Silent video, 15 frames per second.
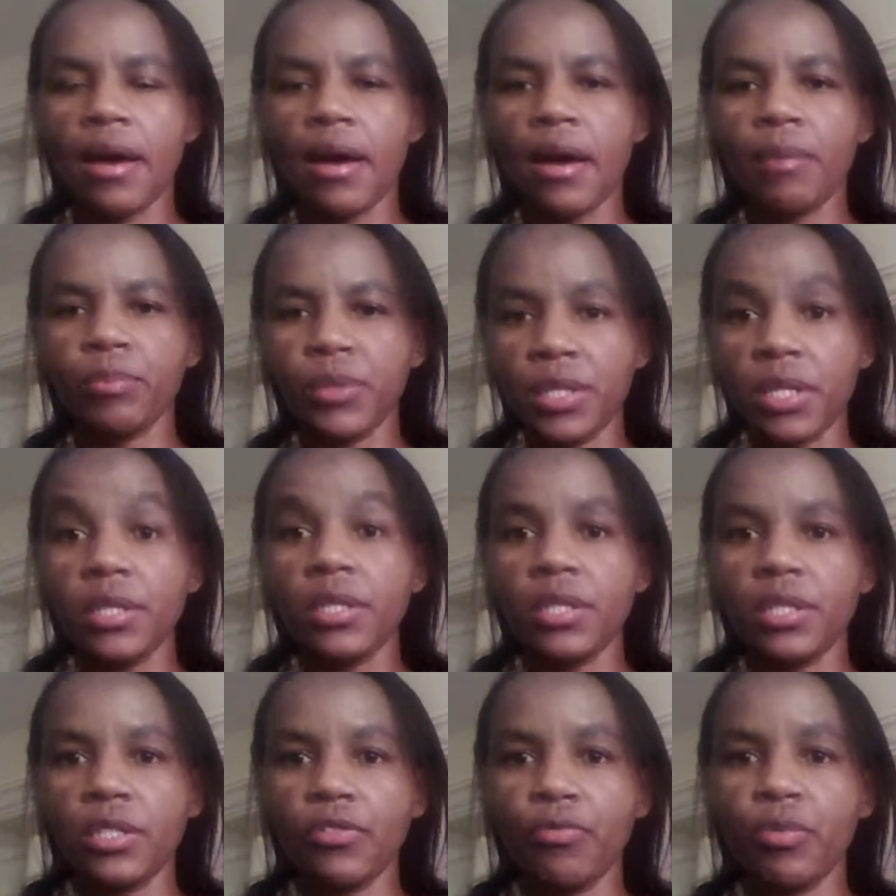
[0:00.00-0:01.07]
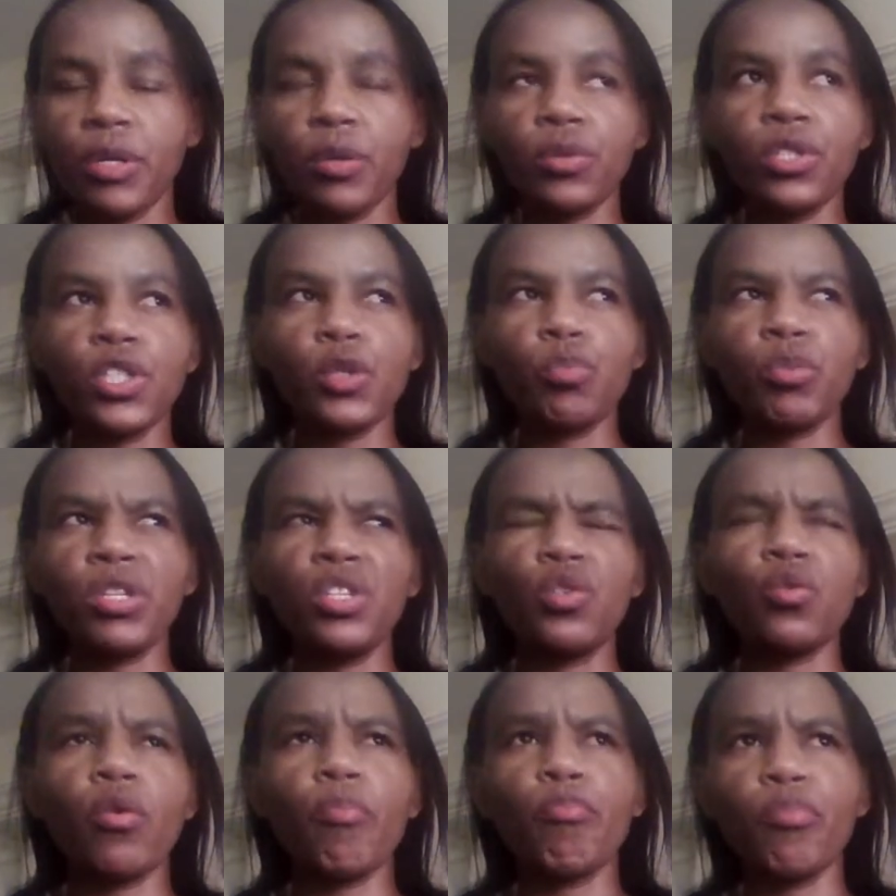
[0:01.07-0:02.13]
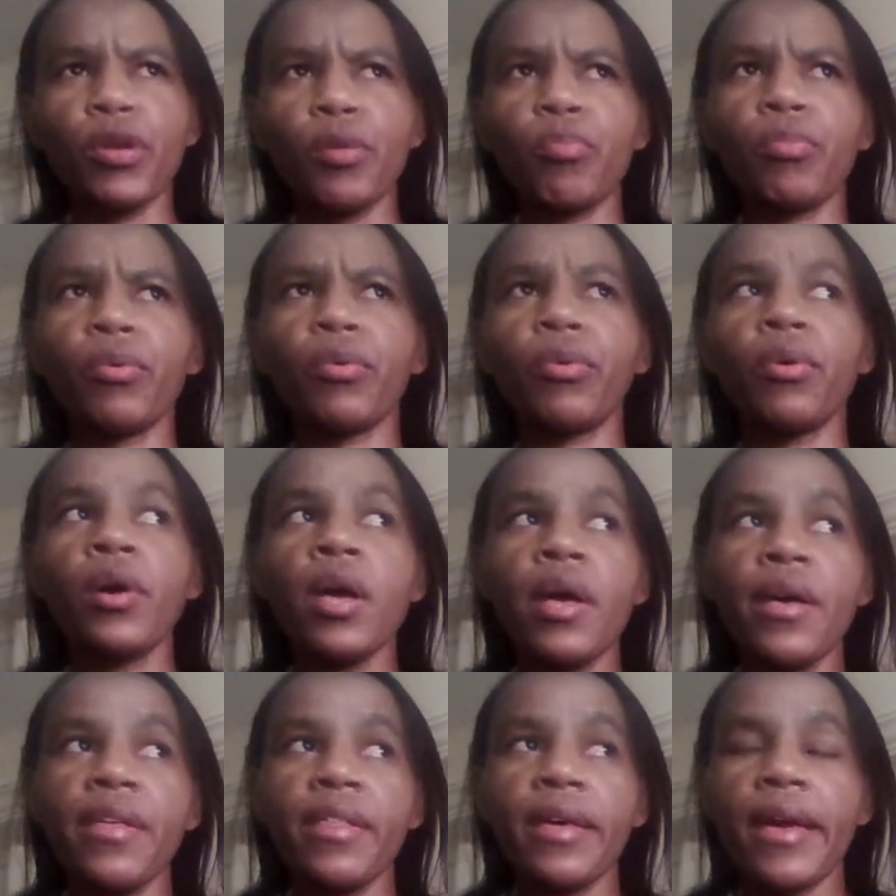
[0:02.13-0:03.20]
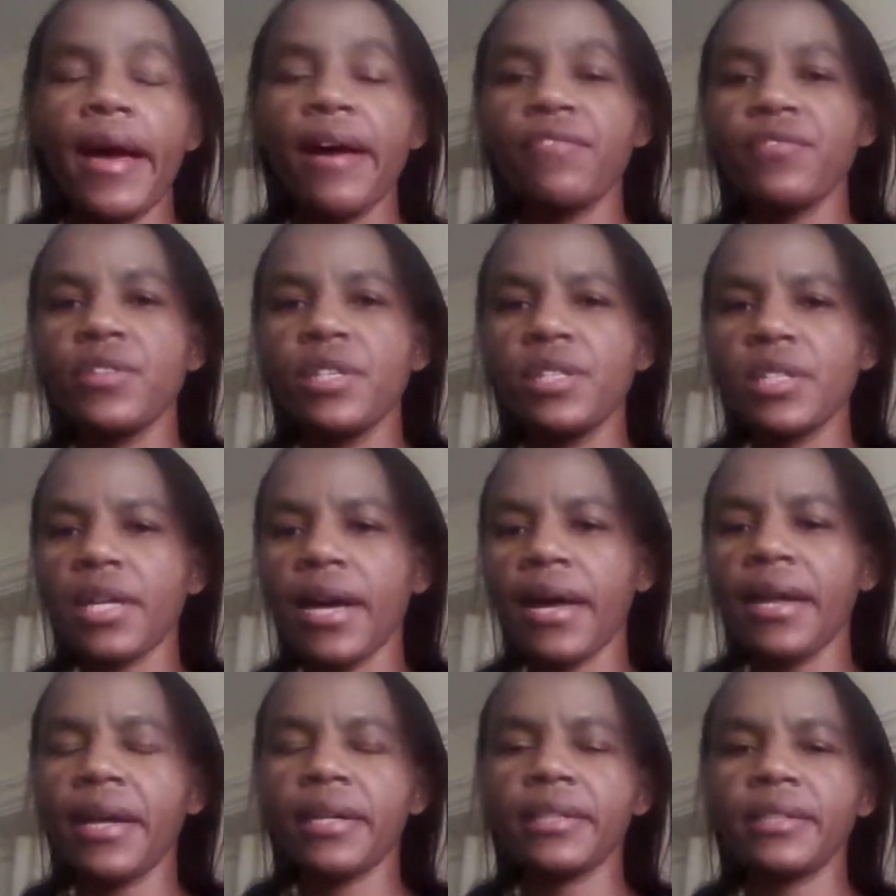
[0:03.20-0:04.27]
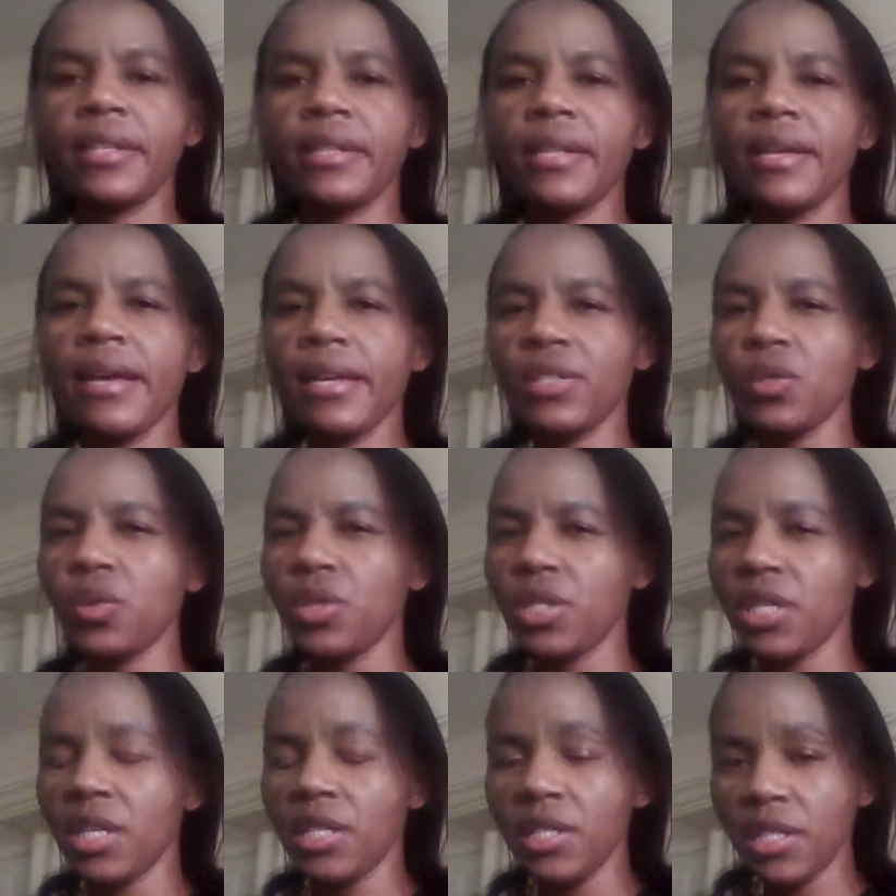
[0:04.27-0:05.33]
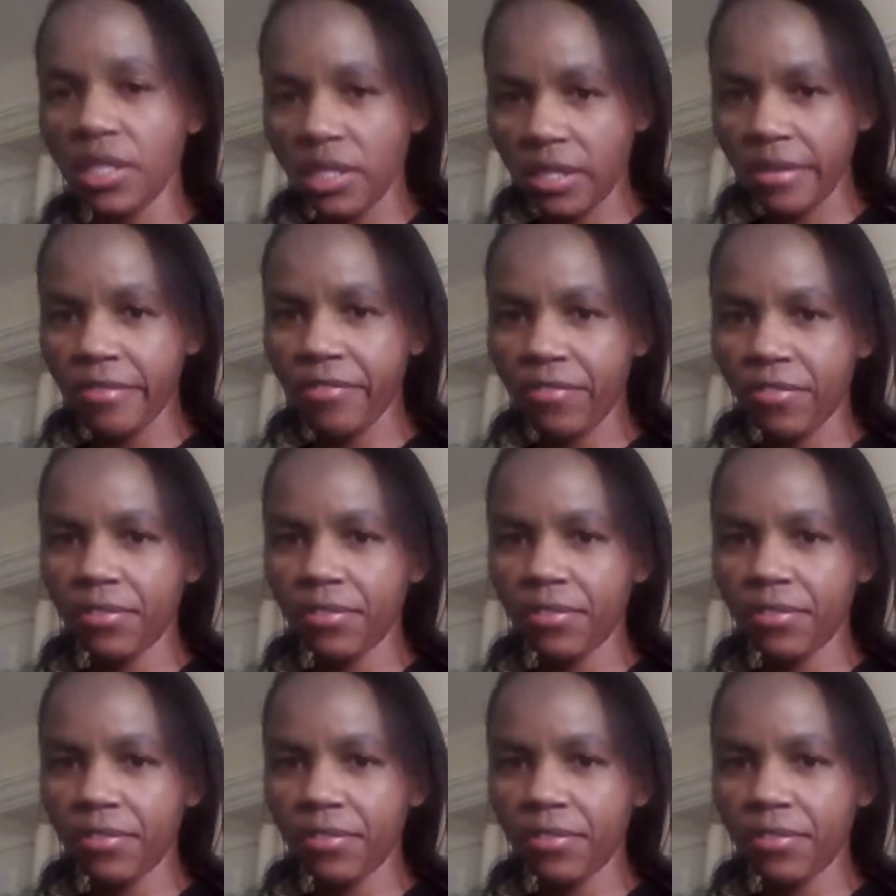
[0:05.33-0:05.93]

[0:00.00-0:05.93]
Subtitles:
I'm sensitive, because spiritual people, they have this character, they are so sensitive.